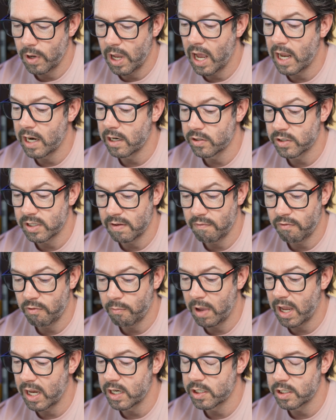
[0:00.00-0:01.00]
and then just
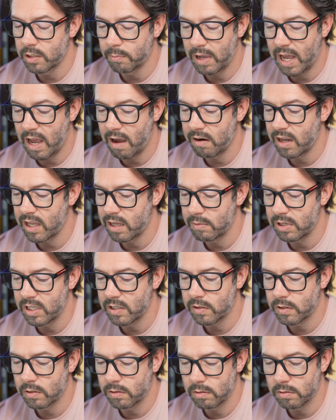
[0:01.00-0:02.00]
information about it. I mean,
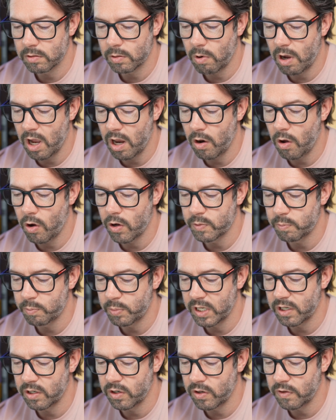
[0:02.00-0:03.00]
it's quite a lot. It's
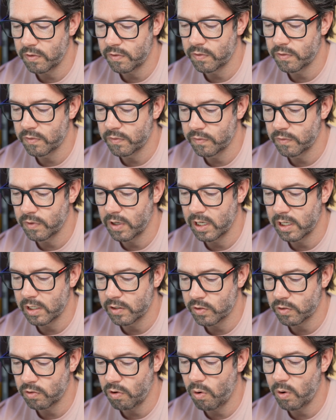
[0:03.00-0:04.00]
big enough. In
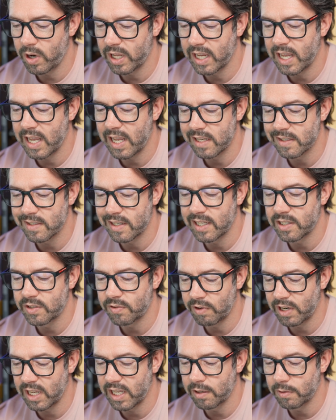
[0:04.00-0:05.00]
scrolling, it is
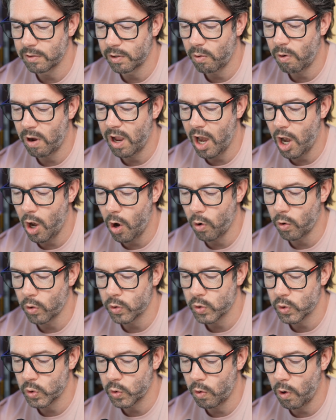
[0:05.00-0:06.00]
literally quite a
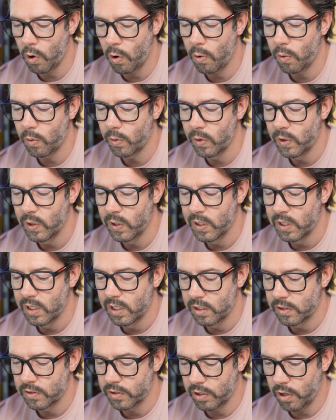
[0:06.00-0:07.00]
long scroll
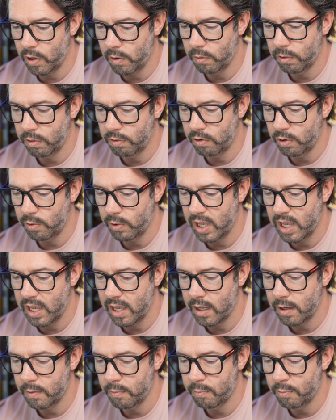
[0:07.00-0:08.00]
to go through
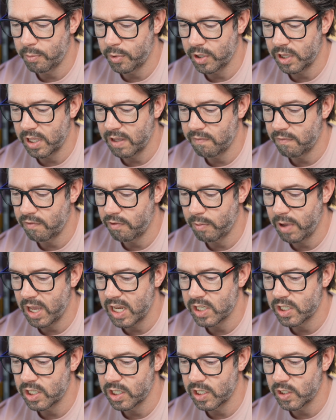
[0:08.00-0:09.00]
here, but the
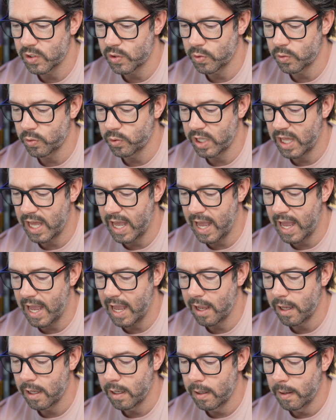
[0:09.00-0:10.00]
information is all
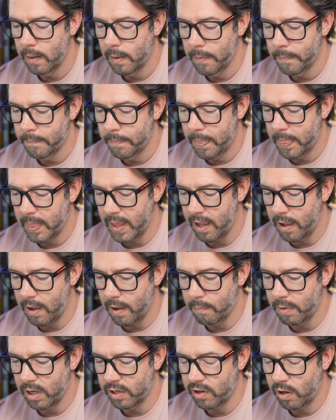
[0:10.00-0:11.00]
there.
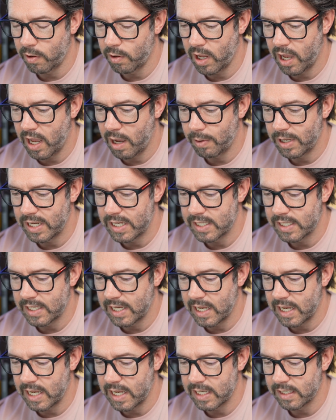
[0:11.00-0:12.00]
I don't know how
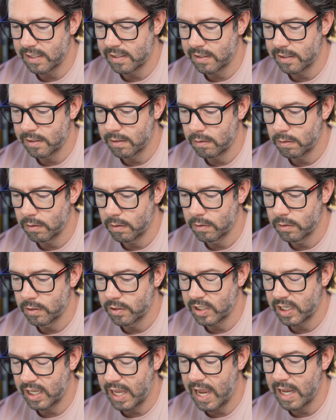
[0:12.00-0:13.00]
easy it is
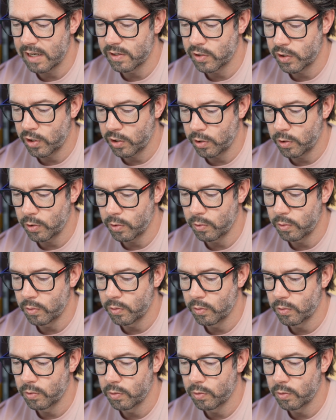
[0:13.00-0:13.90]
to get to